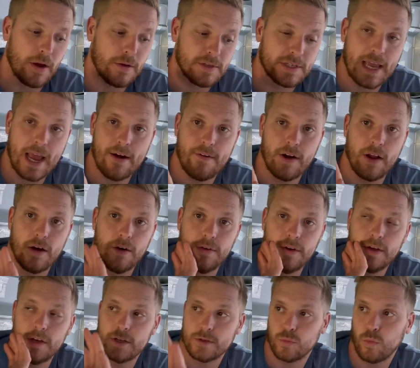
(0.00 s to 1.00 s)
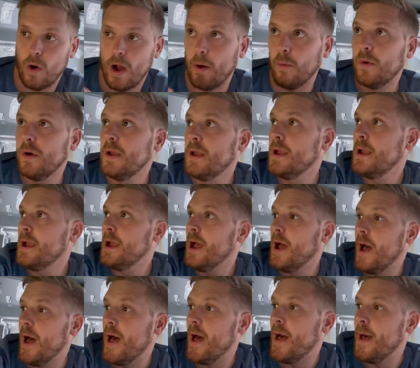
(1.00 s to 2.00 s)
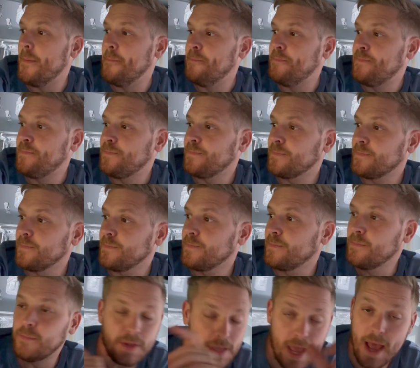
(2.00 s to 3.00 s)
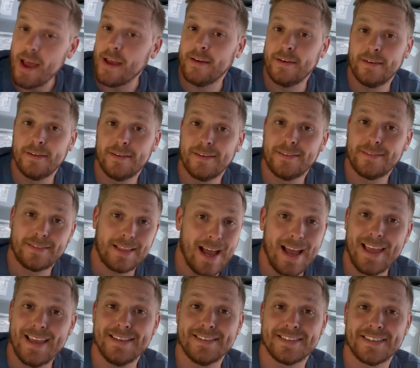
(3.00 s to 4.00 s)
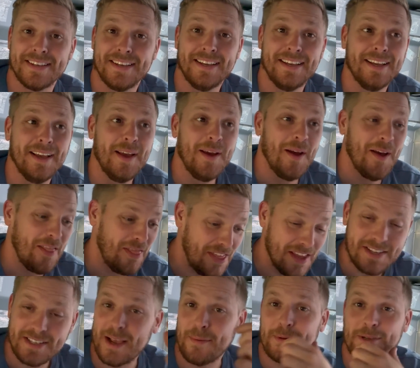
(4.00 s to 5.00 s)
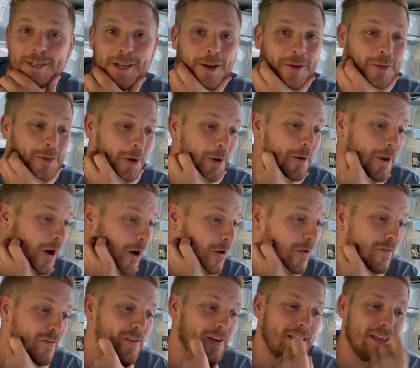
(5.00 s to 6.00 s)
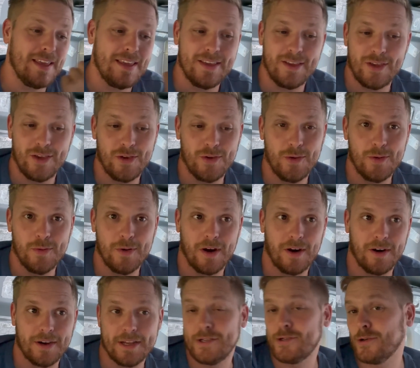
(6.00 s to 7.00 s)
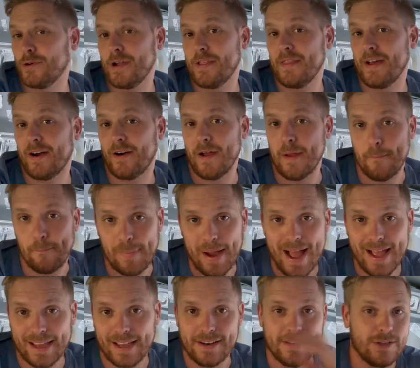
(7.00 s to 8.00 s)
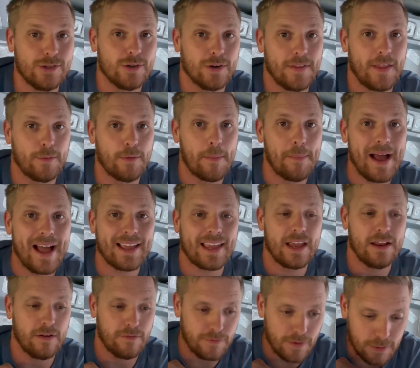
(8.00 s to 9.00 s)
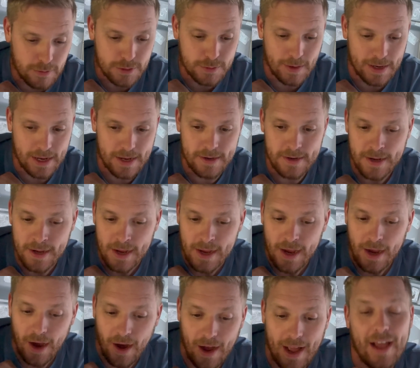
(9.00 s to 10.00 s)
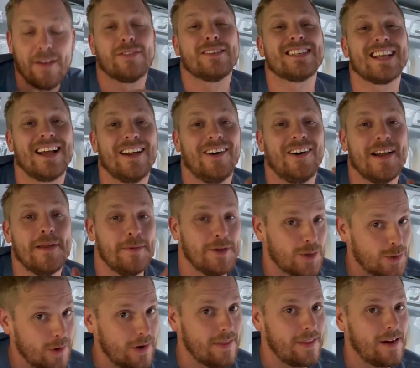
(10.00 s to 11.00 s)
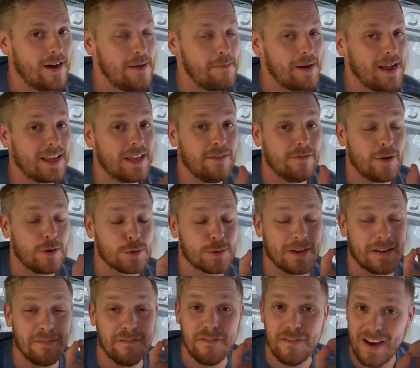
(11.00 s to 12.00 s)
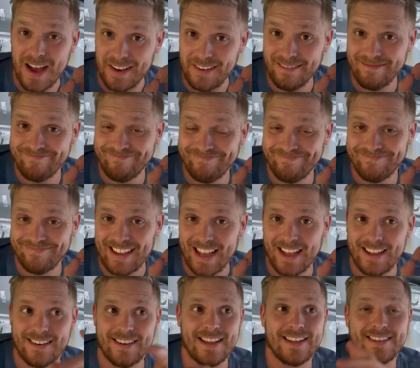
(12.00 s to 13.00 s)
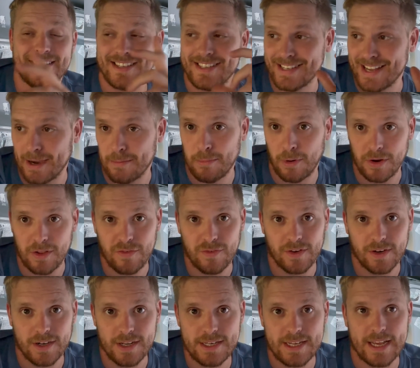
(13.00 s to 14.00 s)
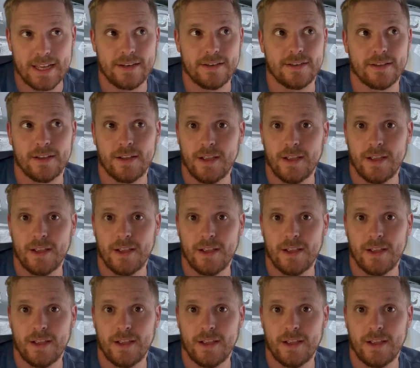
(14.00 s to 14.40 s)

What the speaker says: to carry on as well. But yeah, that is this episode done. Hopefully you are enjoying that I am back and enjoying that we're back in a Volkswagen. I have to say I am enjoying that I'm back in a Volkswagen van, and it is now modified, and